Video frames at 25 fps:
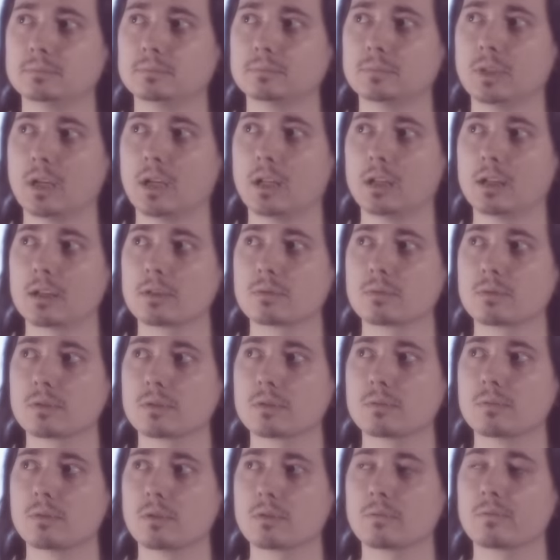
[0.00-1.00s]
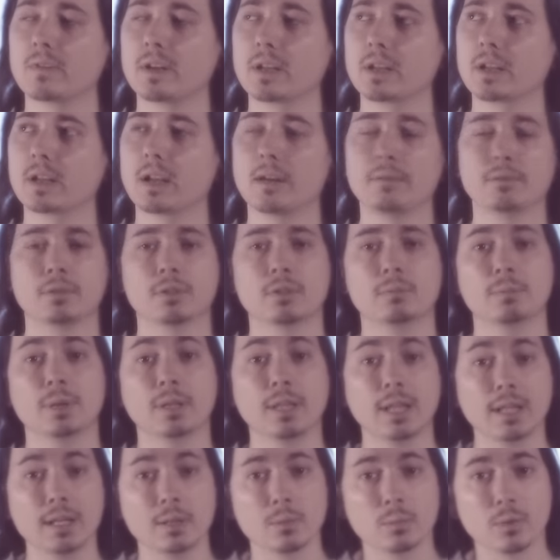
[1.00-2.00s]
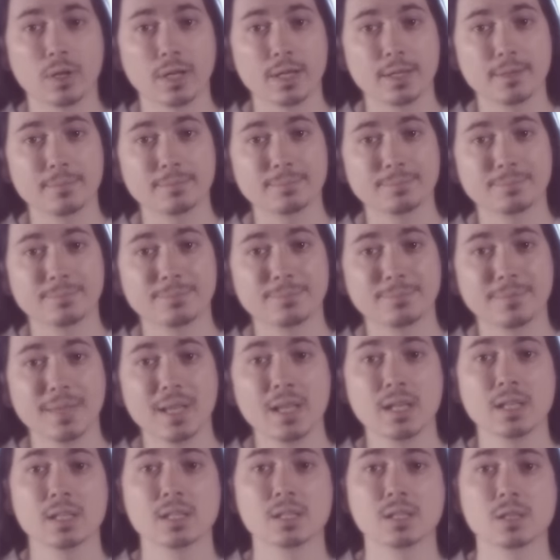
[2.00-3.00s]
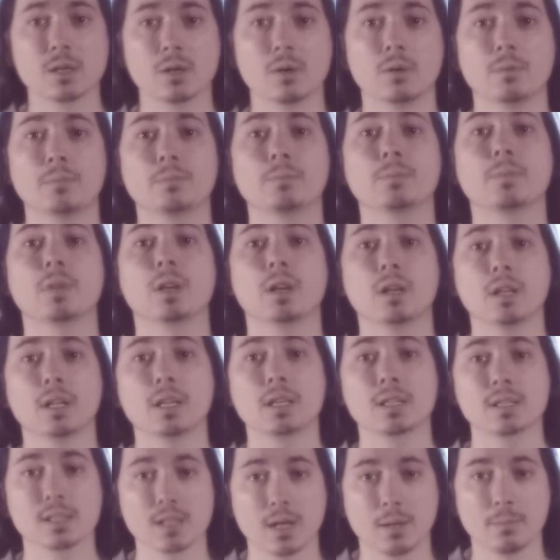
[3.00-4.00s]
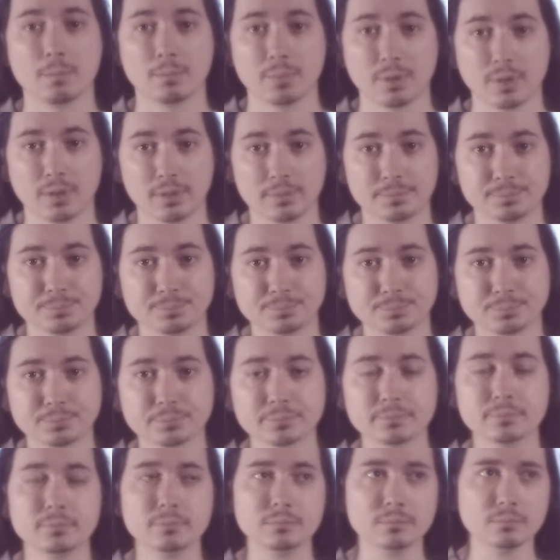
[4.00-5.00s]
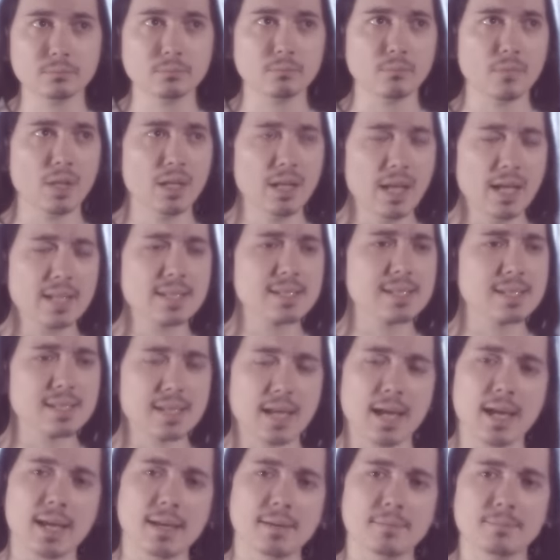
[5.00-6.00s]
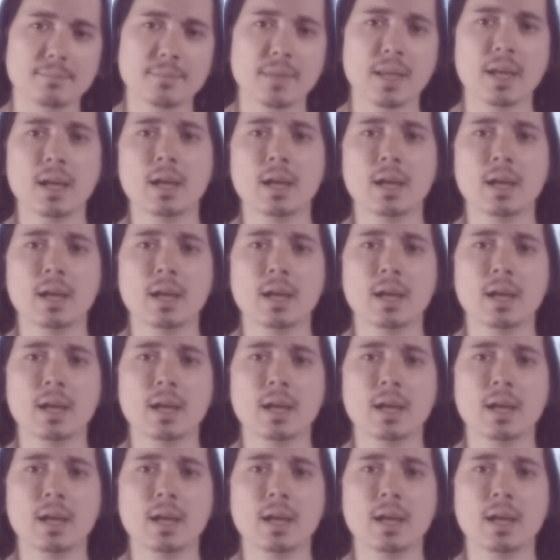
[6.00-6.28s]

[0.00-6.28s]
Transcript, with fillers: Well, this was not very clever, but anyway. So, an example. Let's say